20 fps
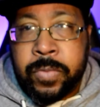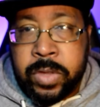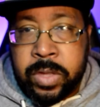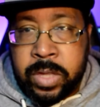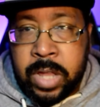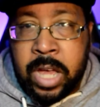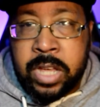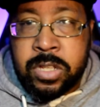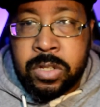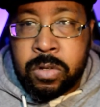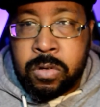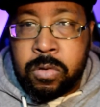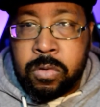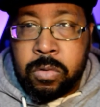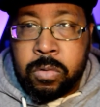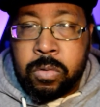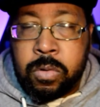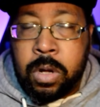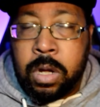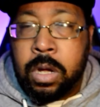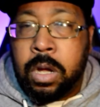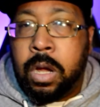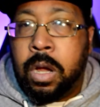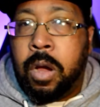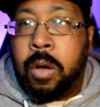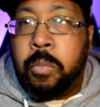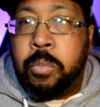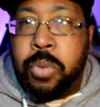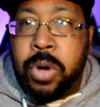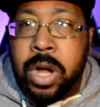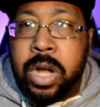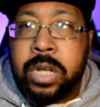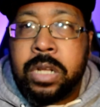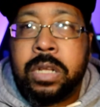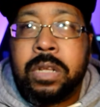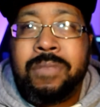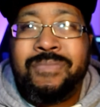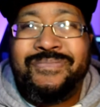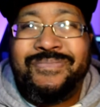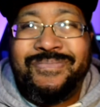That's cool. But
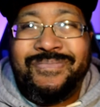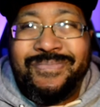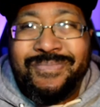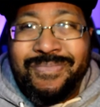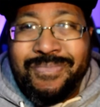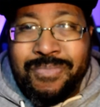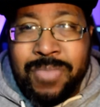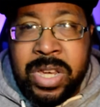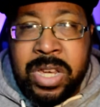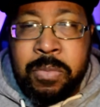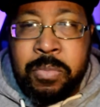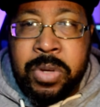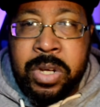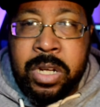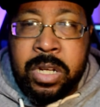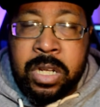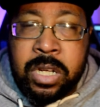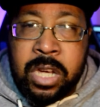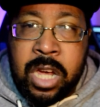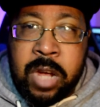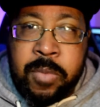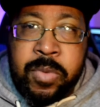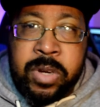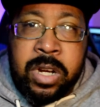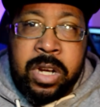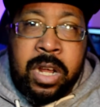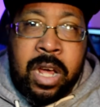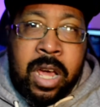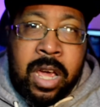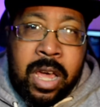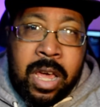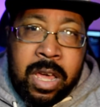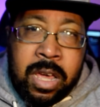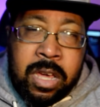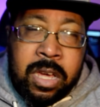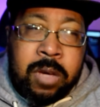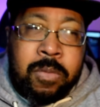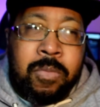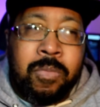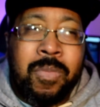me being a gamer that I
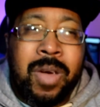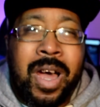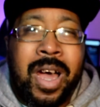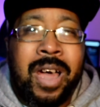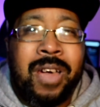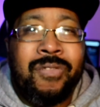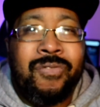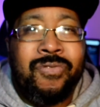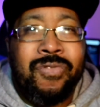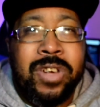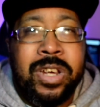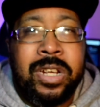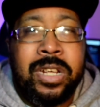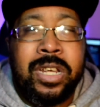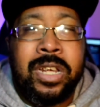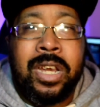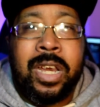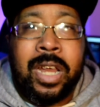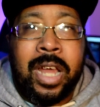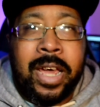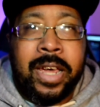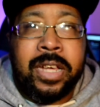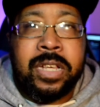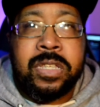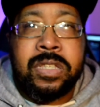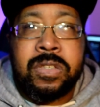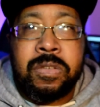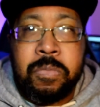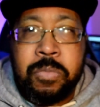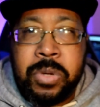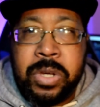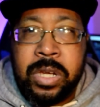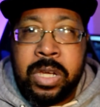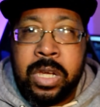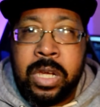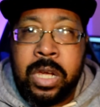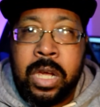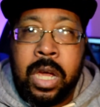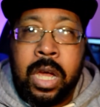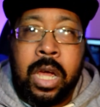am, I really like to
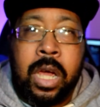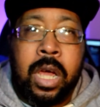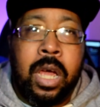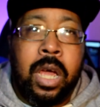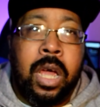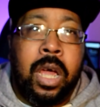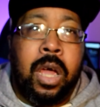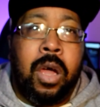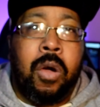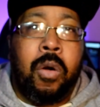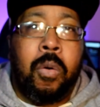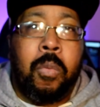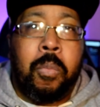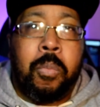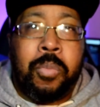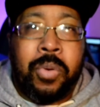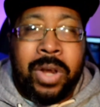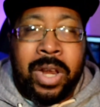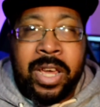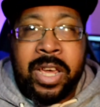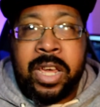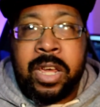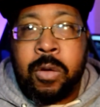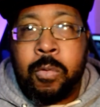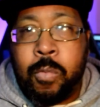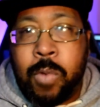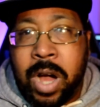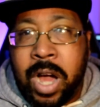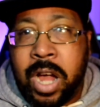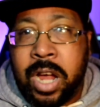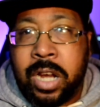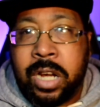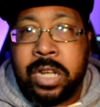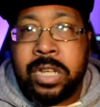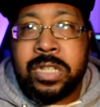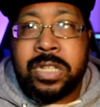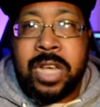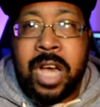be playing wireless.